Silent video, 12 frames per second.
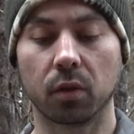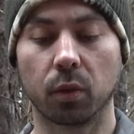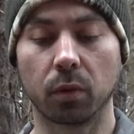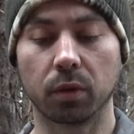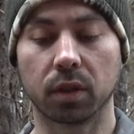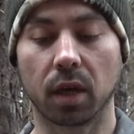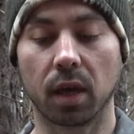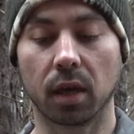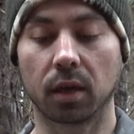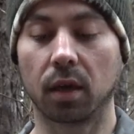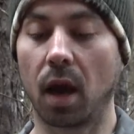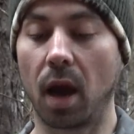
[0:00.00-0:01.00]
we would
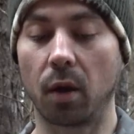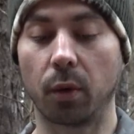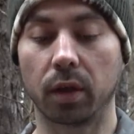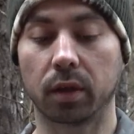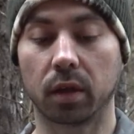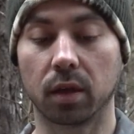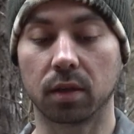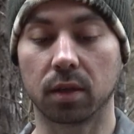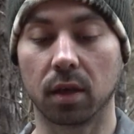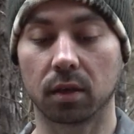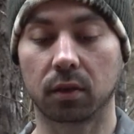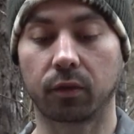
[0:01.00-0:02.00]
take Highway
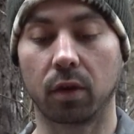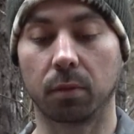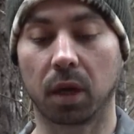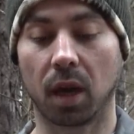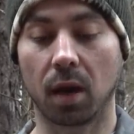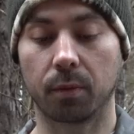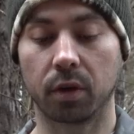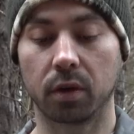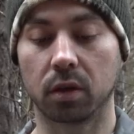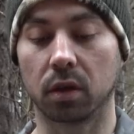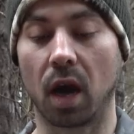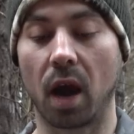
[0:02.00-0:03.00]
36 from Cameron
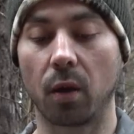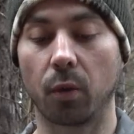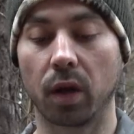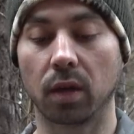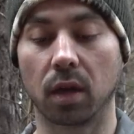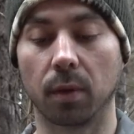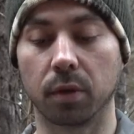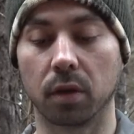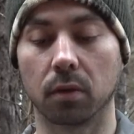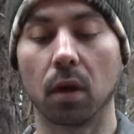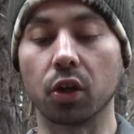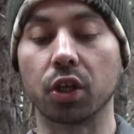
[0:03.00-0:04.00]
to Highway
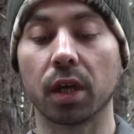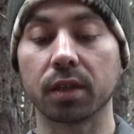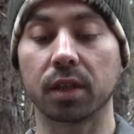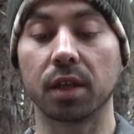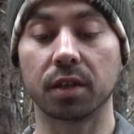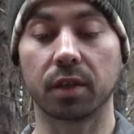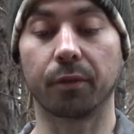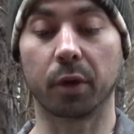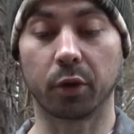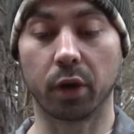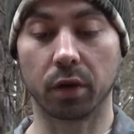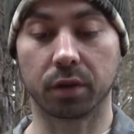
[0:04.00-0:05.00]
W, just east of
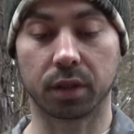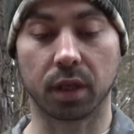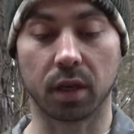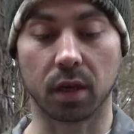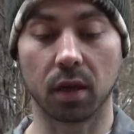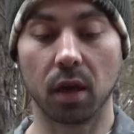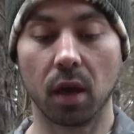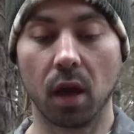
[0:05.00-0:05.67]
Monroe City,